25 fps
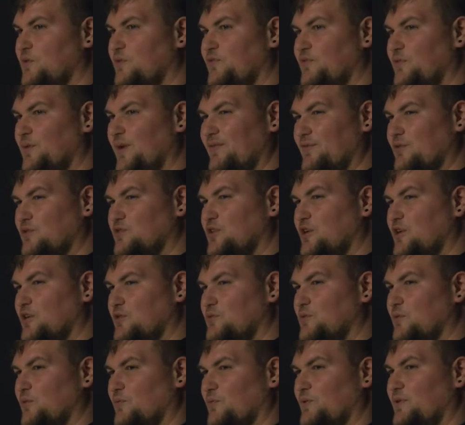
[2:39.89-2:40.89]
If you ever talk
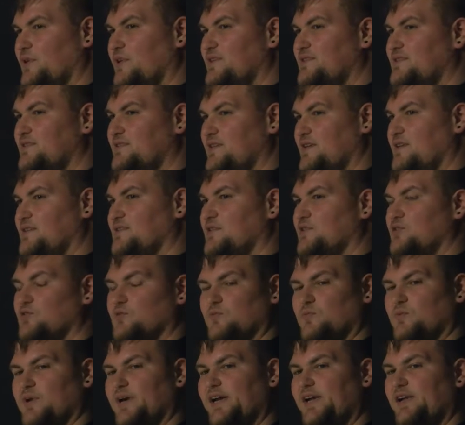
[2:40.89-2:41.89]
to a really
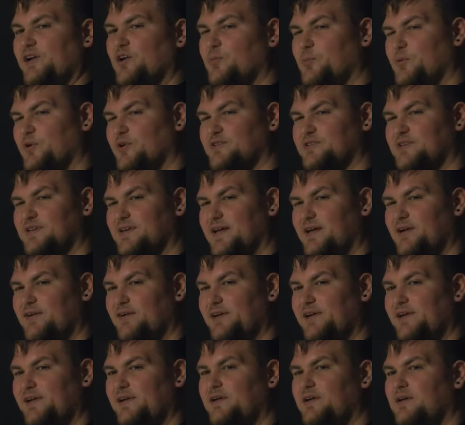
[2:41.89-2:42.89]
seasoned radio
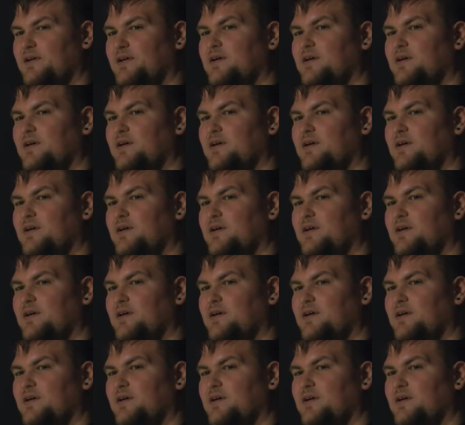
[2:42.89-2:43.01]
personality,